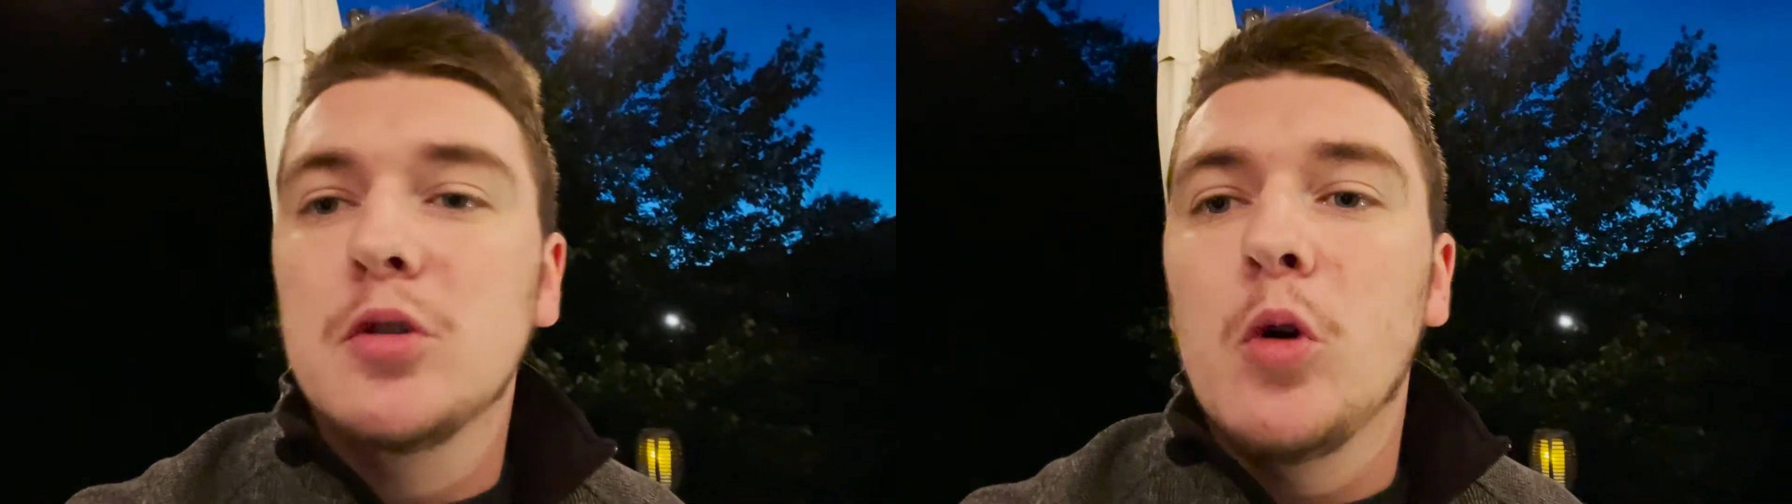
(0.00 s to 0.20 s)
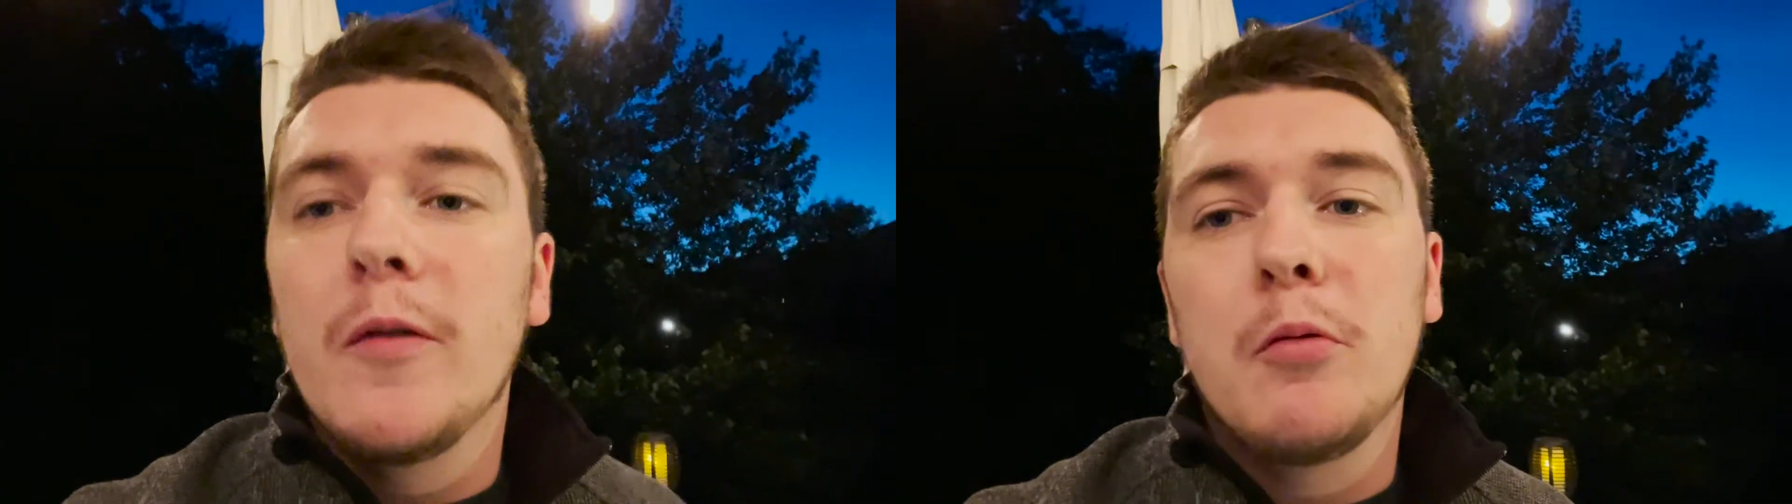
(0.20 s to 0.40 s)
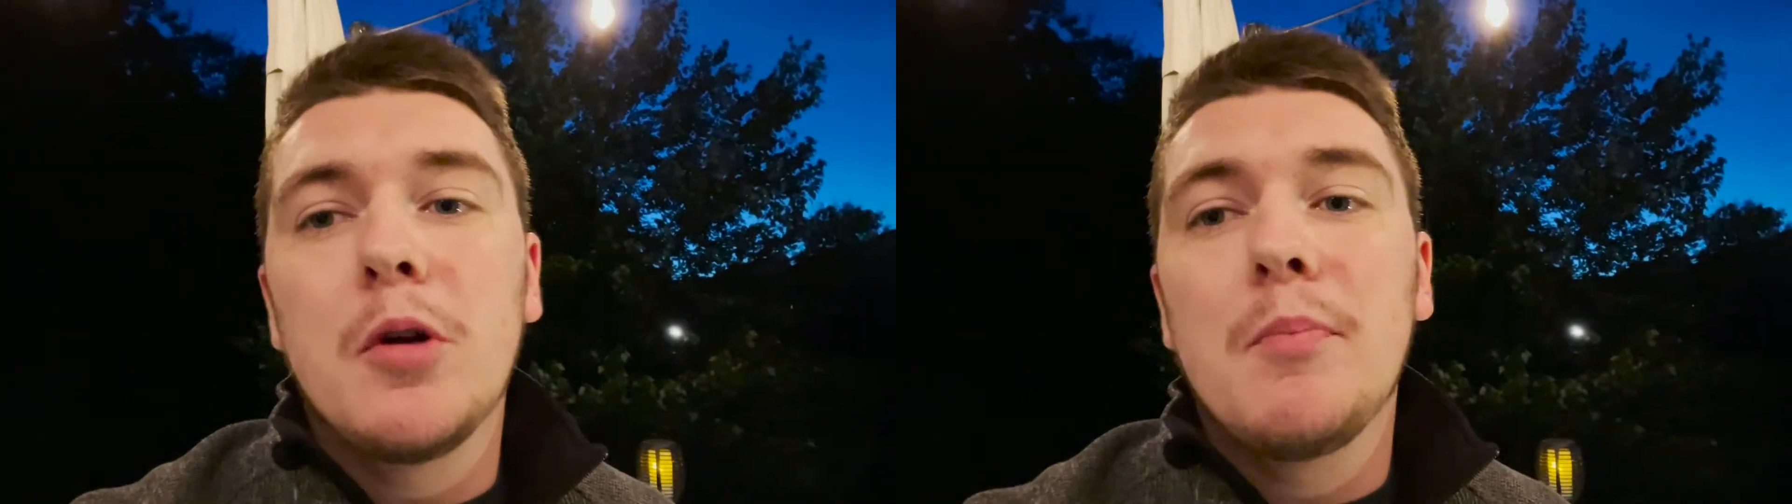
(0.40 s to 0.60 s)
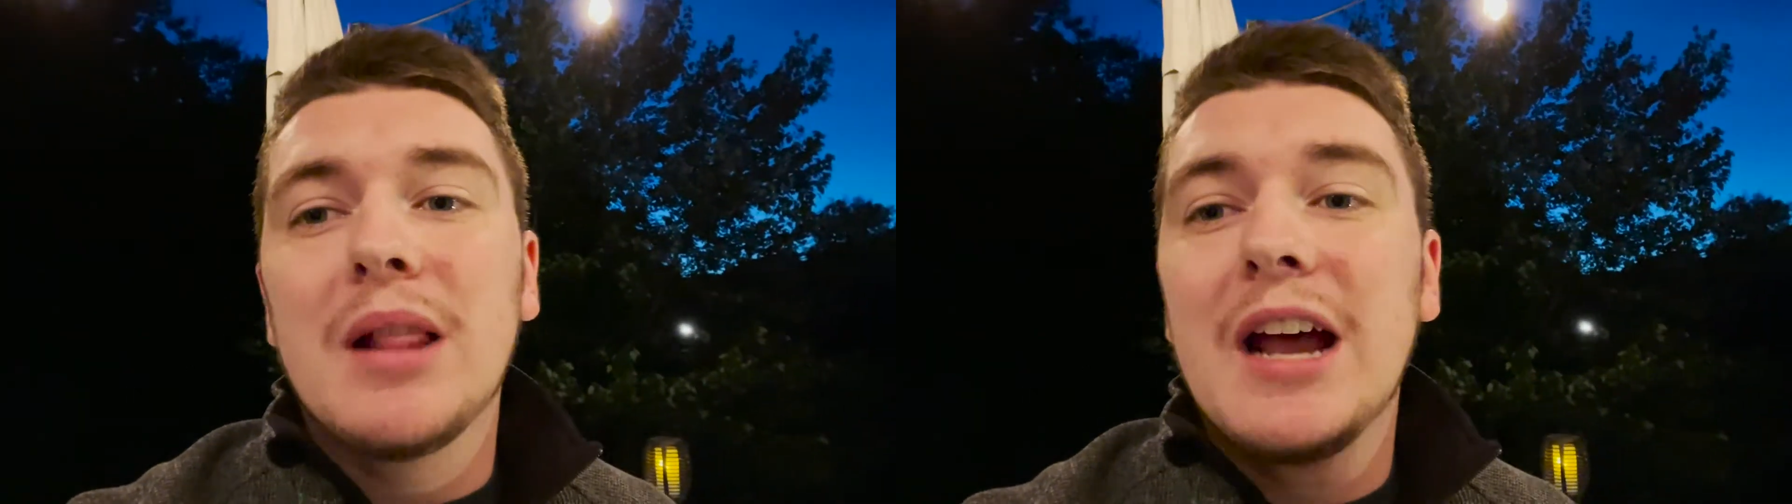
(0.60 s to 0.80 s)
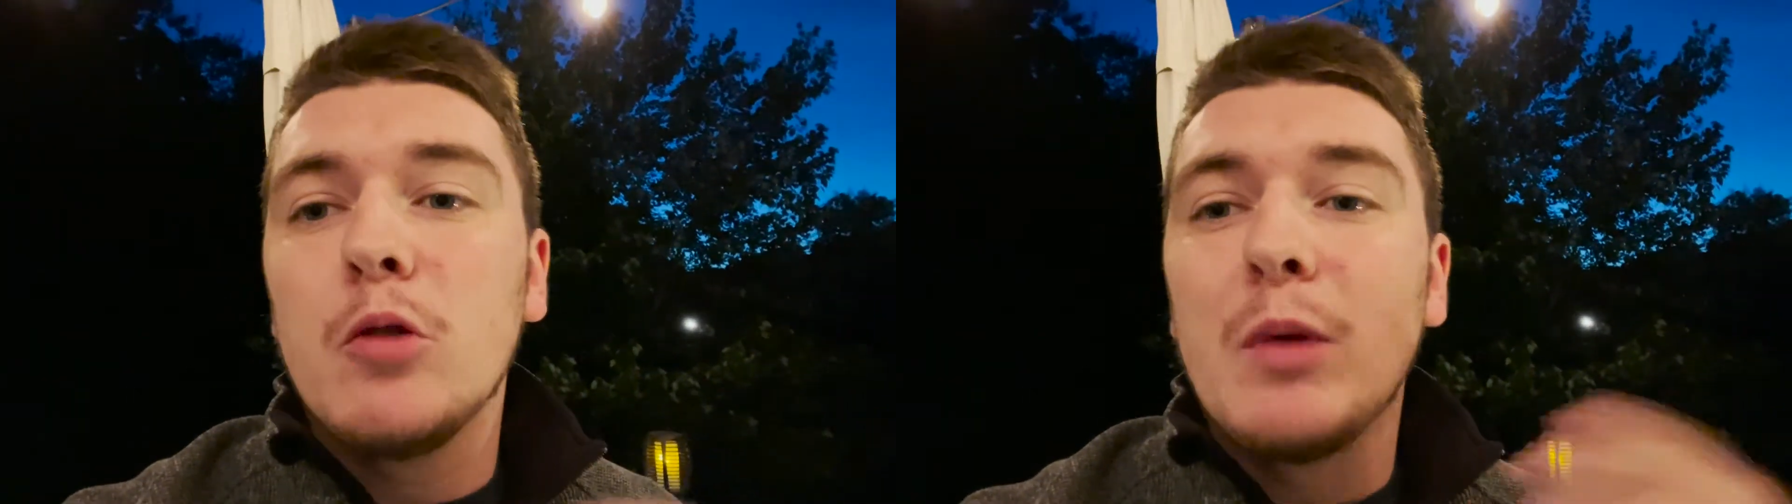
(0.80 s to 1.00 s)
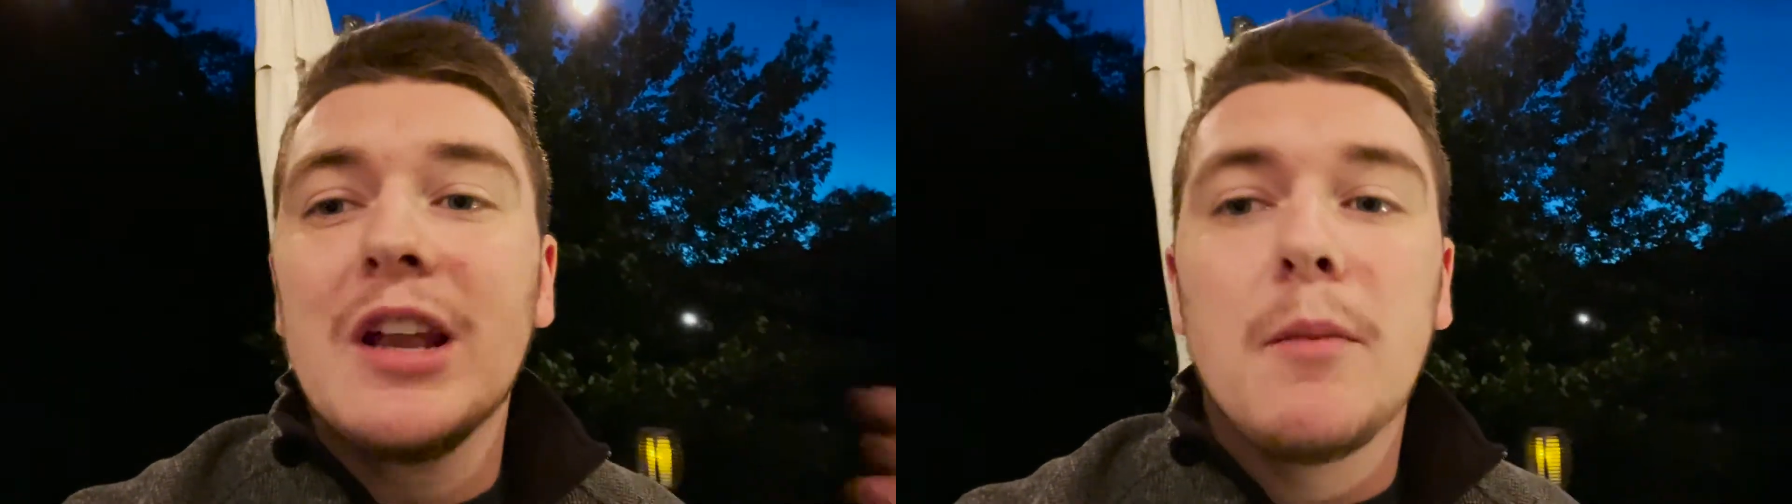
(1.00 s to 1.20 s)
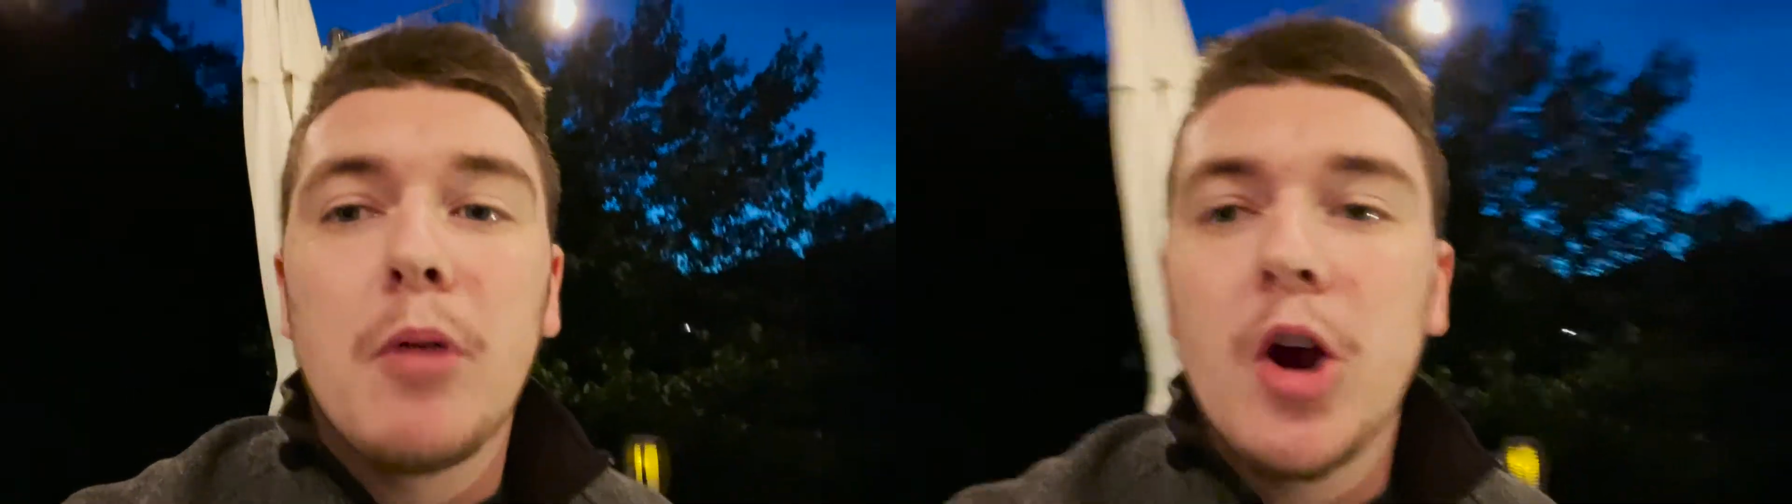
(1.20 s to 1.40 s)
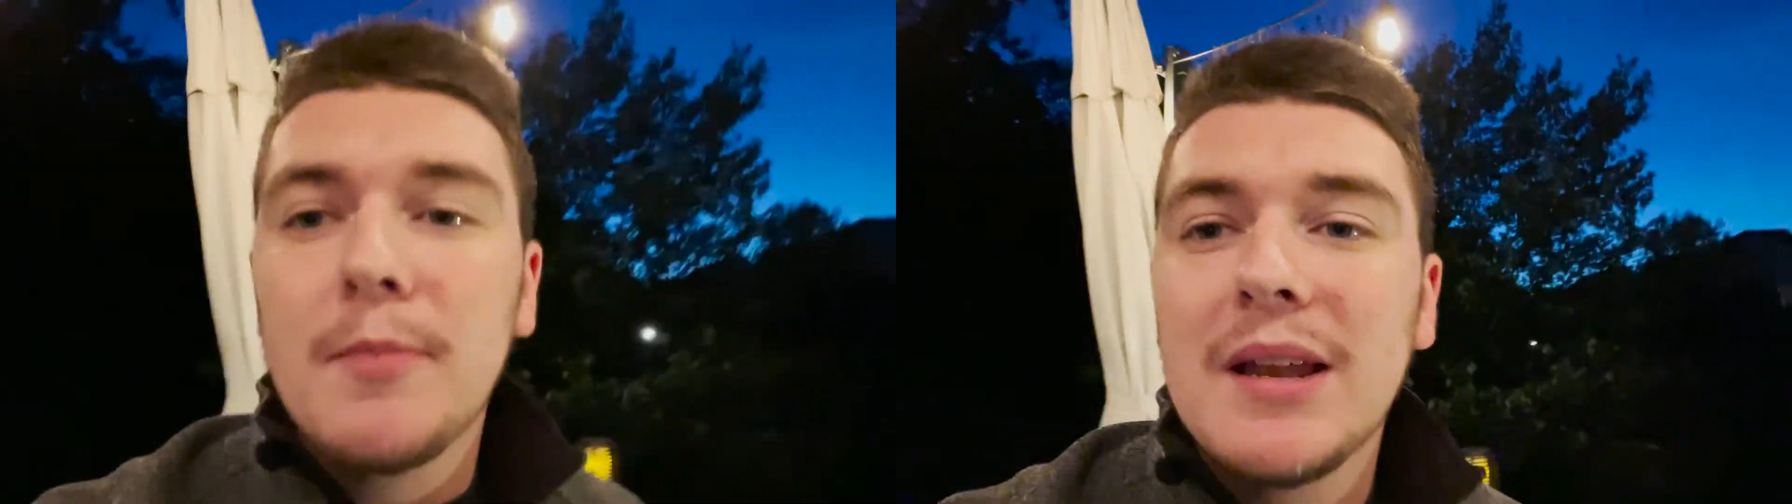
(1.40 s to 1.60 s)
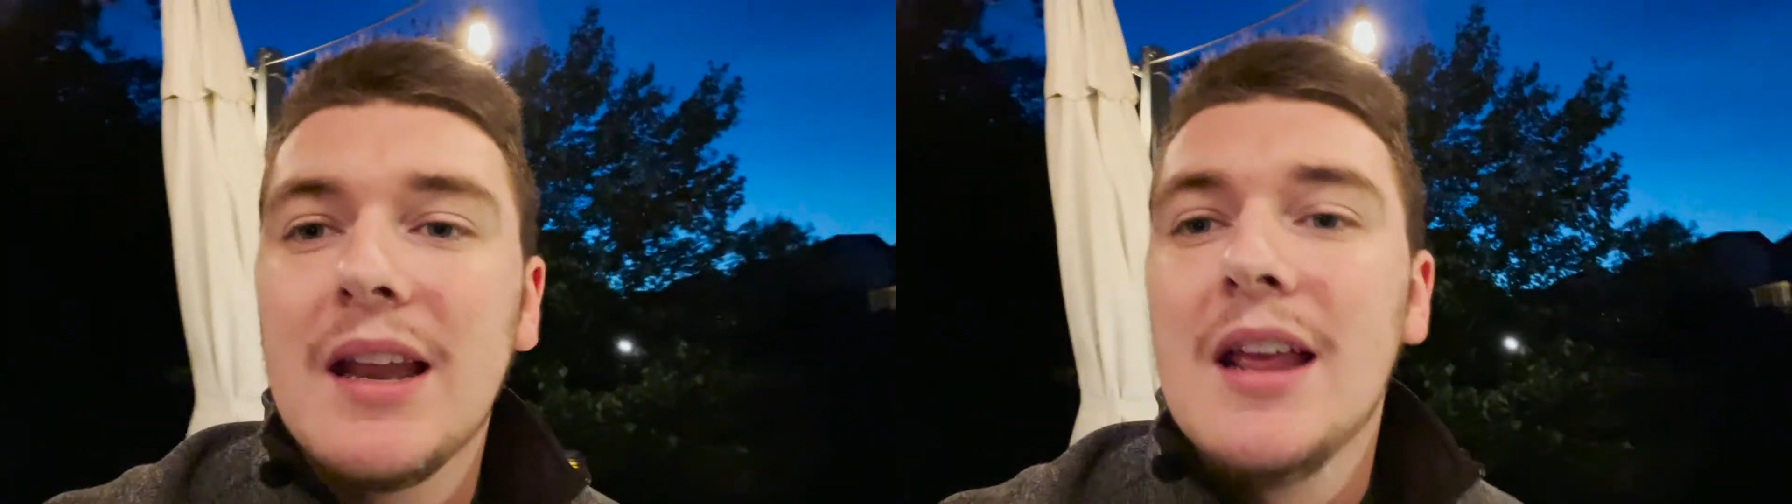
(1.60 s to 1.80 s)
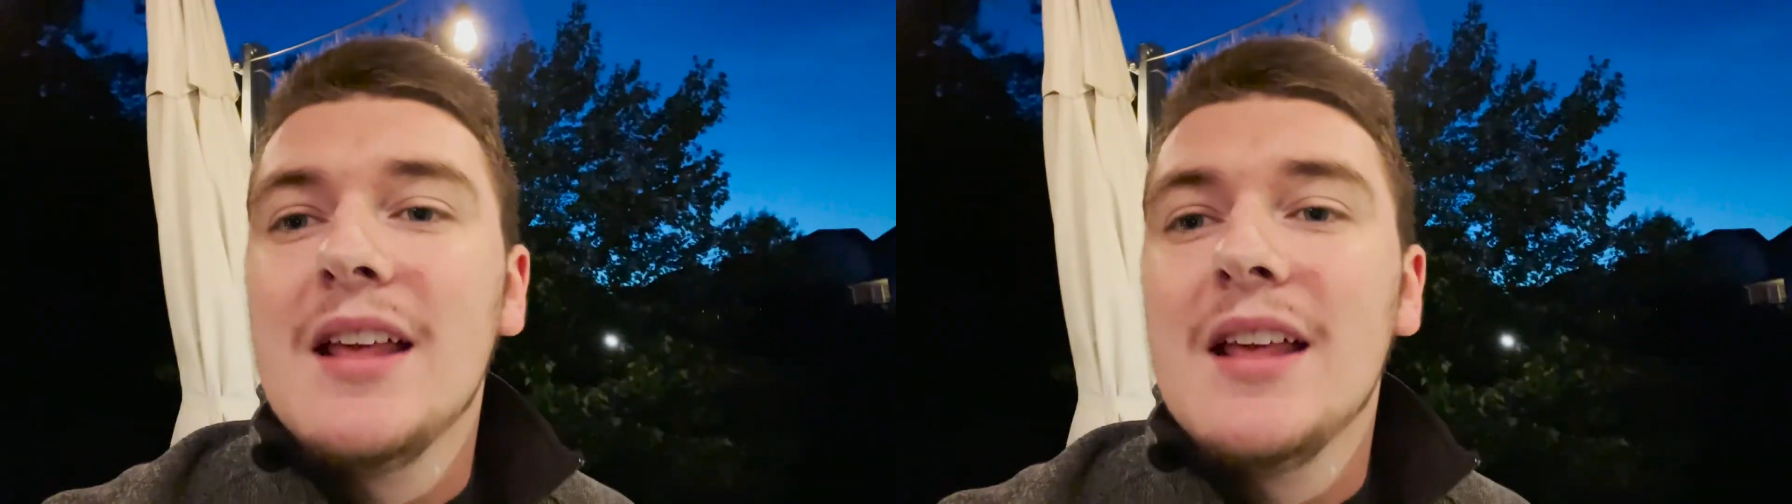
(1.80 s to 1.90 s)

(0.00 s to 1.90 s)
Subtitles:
or if you want to apply to rent an apartment,